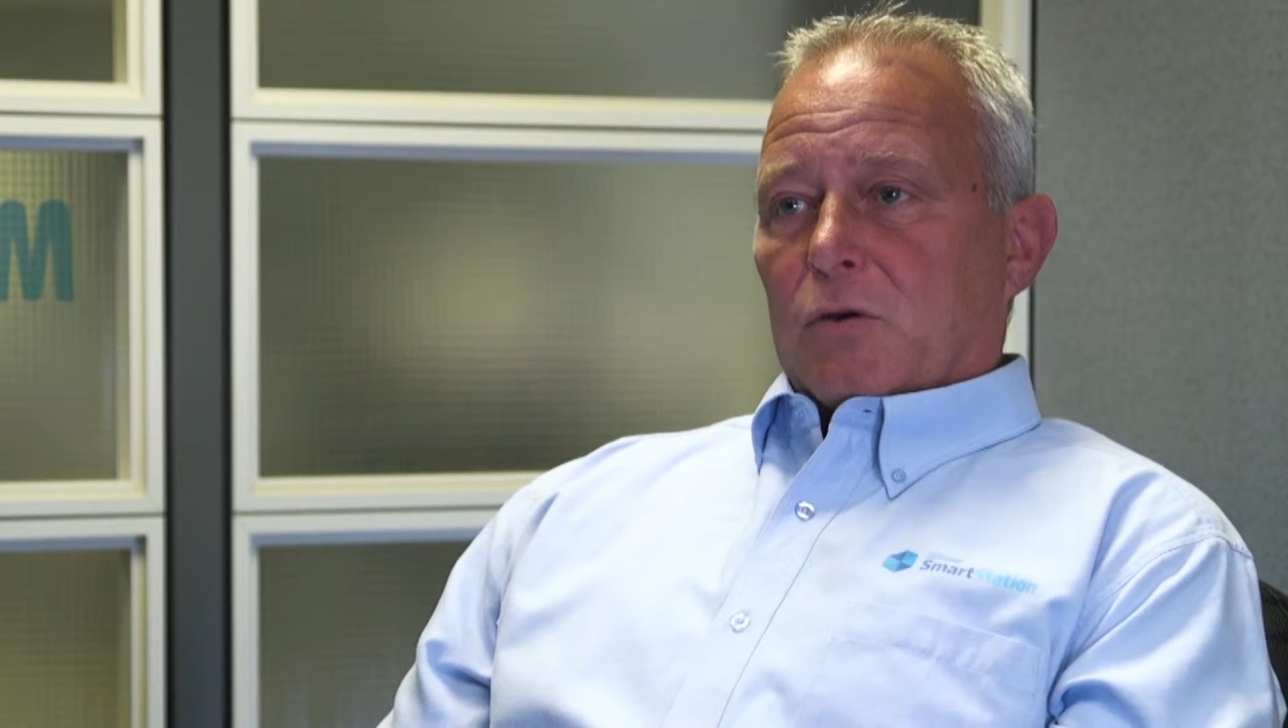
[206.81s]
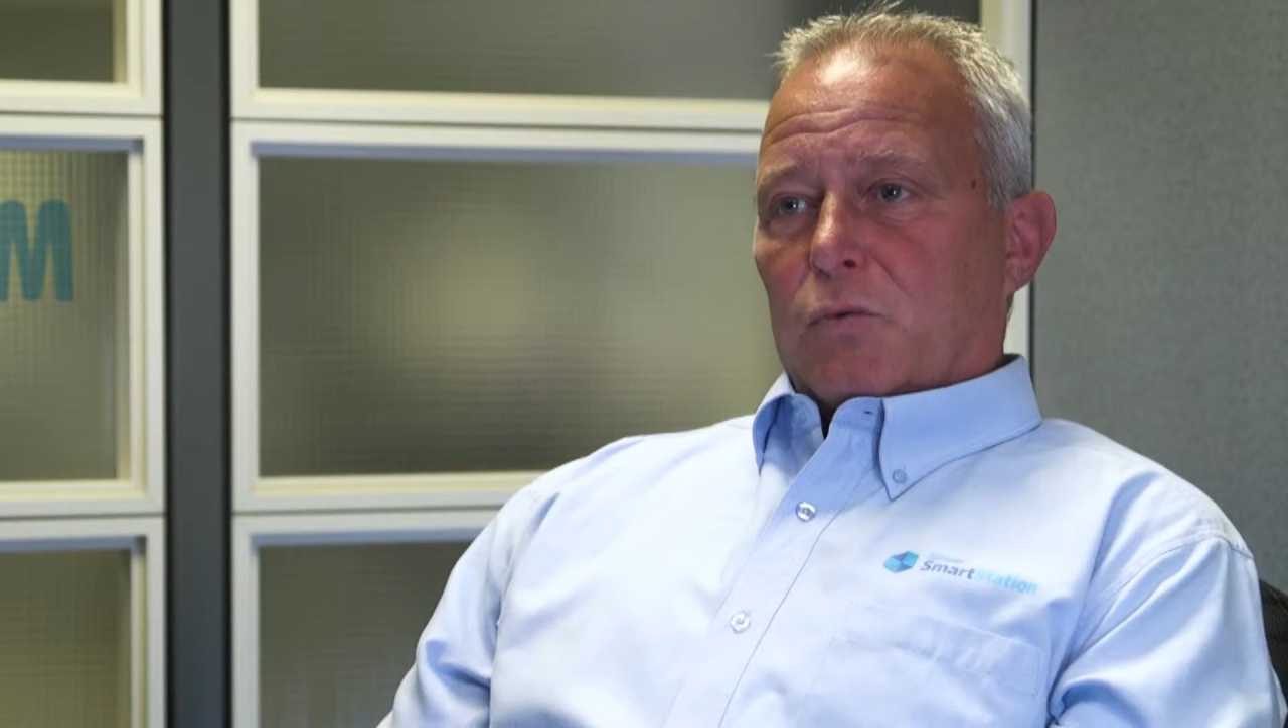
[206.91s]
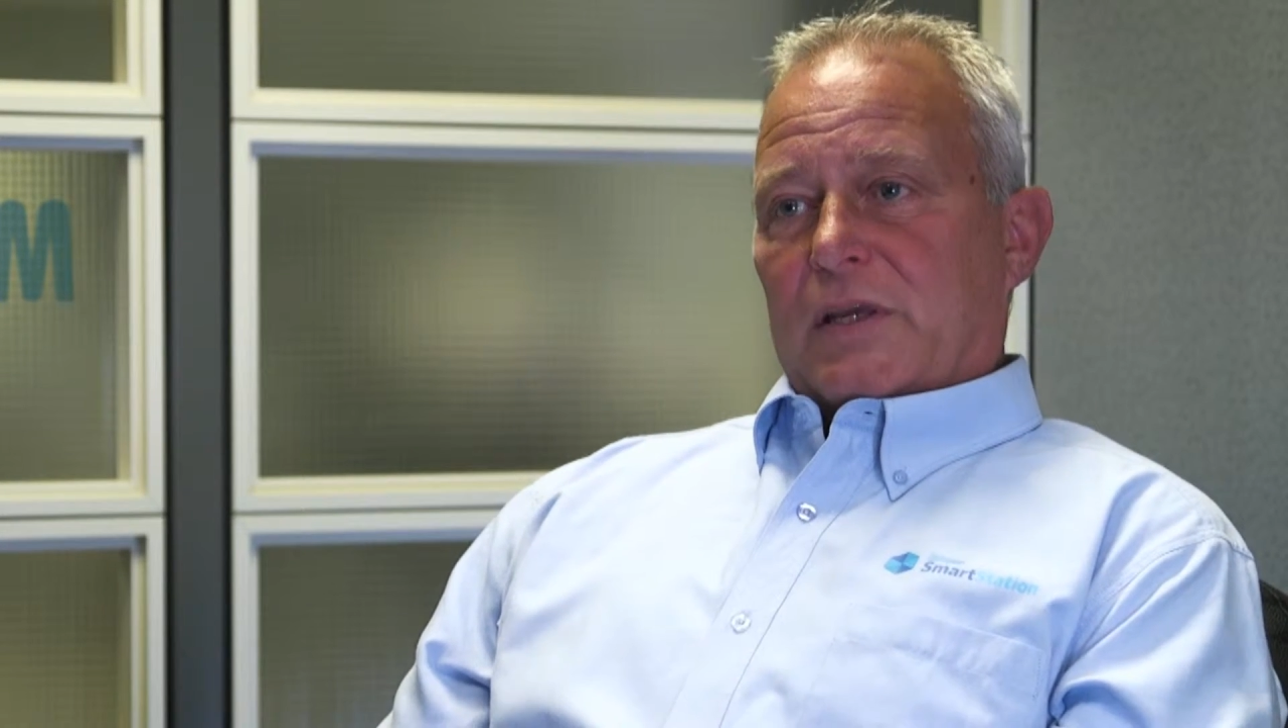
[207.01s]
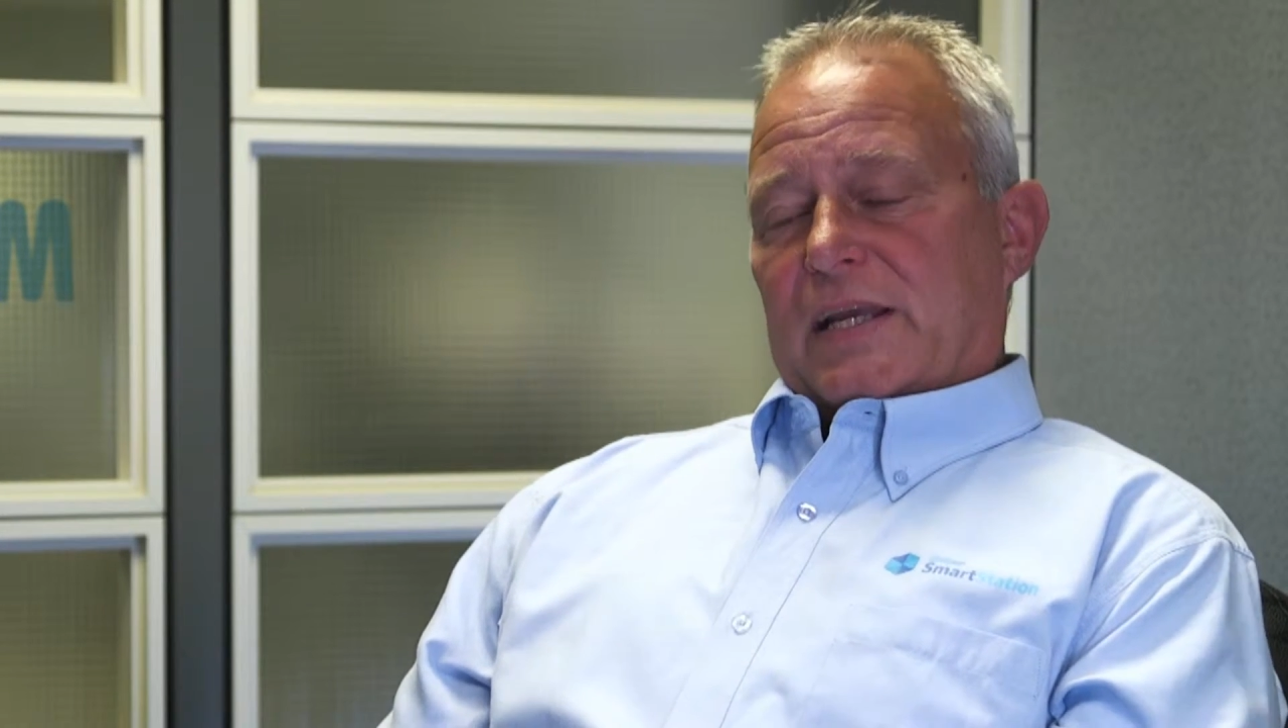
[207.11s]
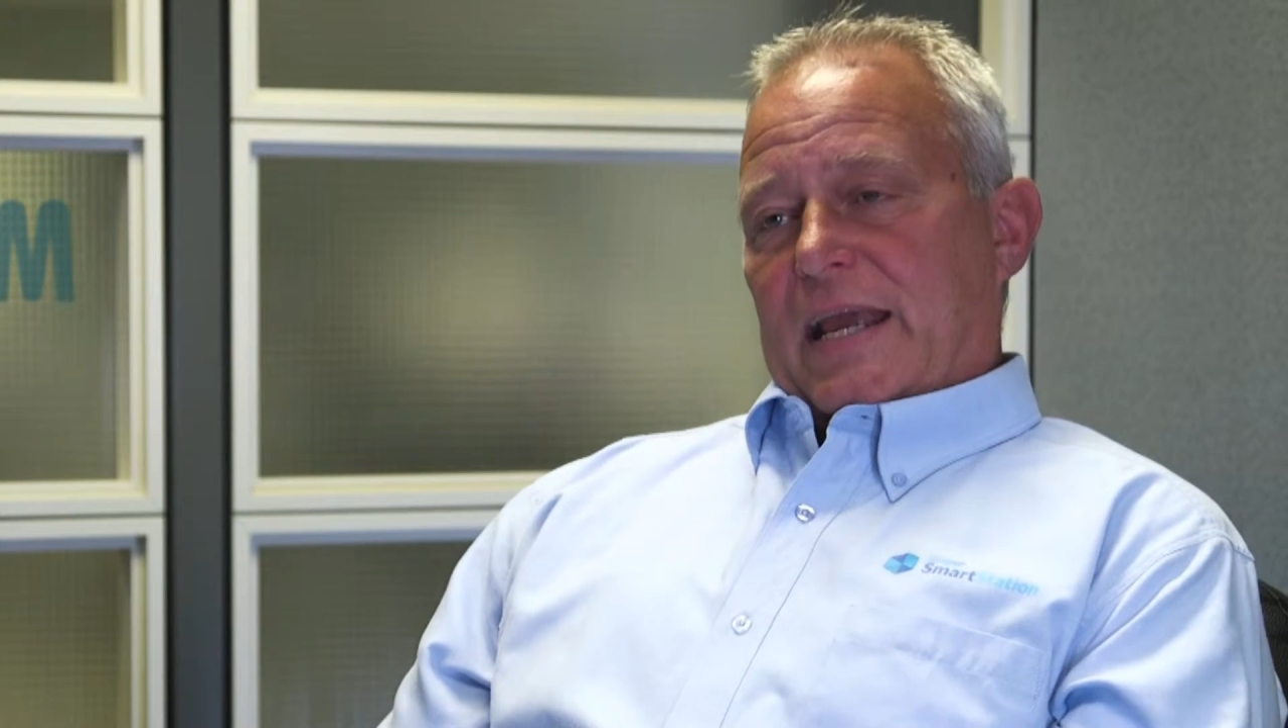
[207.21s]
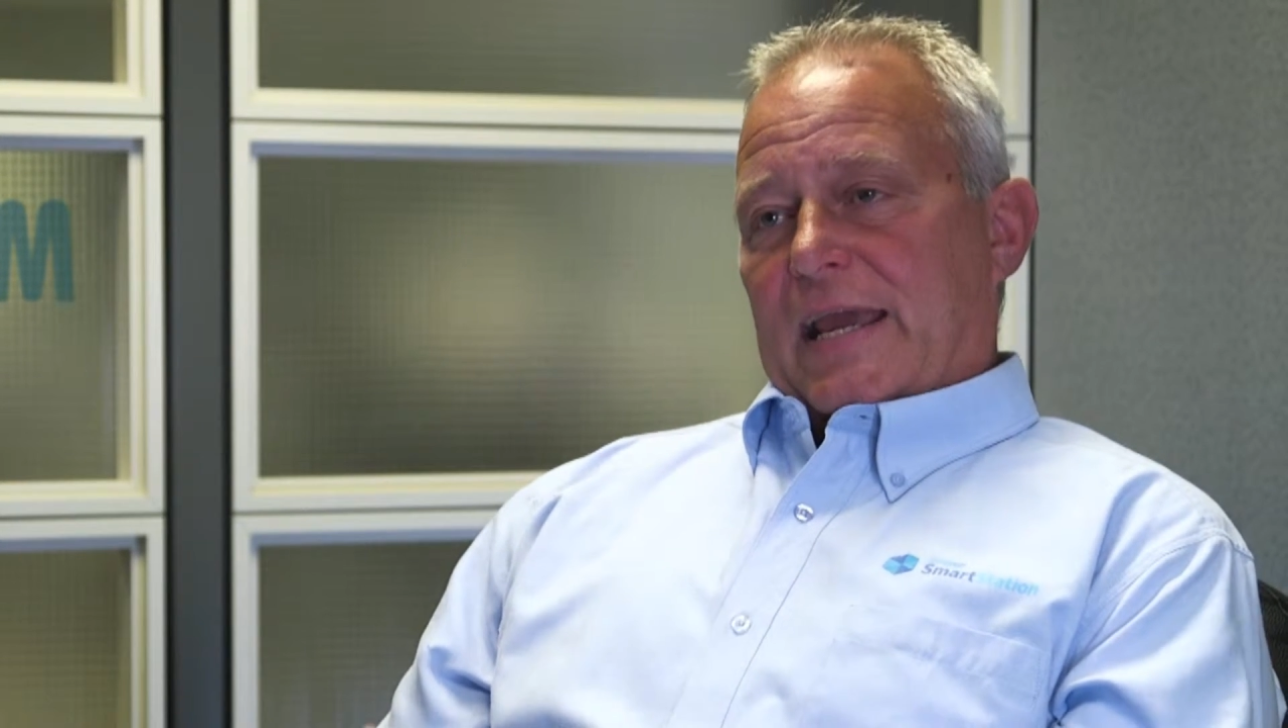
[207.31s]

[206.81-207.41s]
we can